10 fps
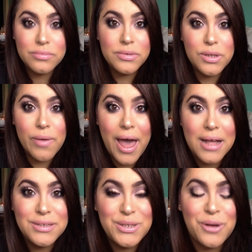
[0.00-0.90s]
So
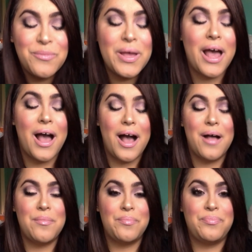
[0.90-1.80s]
yeah, so
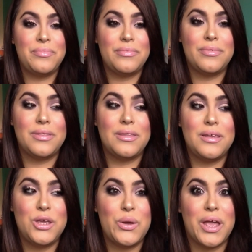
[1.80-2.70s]

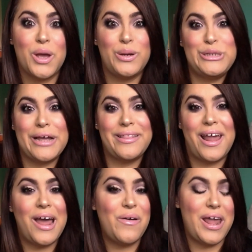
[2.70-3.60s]
you can go check that
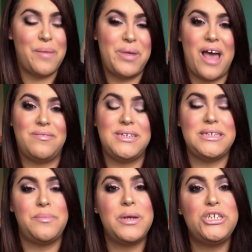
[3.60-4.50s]
out, and I'm going to have
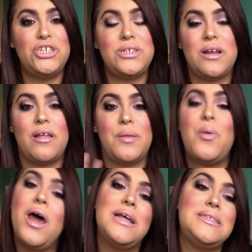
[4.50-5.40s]
tons of pictures and all the
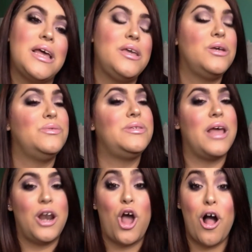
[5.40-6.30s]
products I use
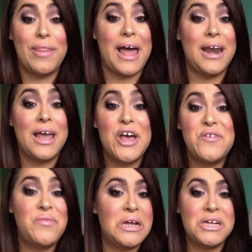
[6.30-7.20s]
and all that
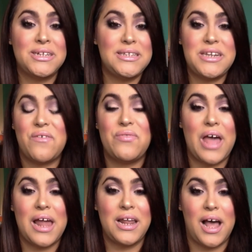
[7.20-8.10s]
fun, good stuff
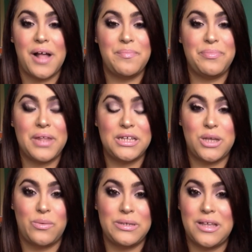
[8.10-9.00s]
that is
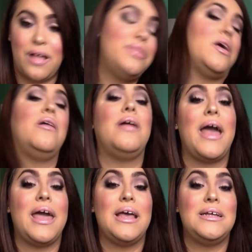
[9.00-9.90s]
always on there.
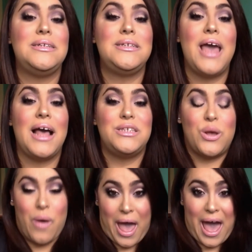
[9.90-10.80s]
And yeah,
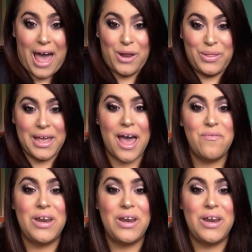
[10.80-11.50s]
so I don't think I have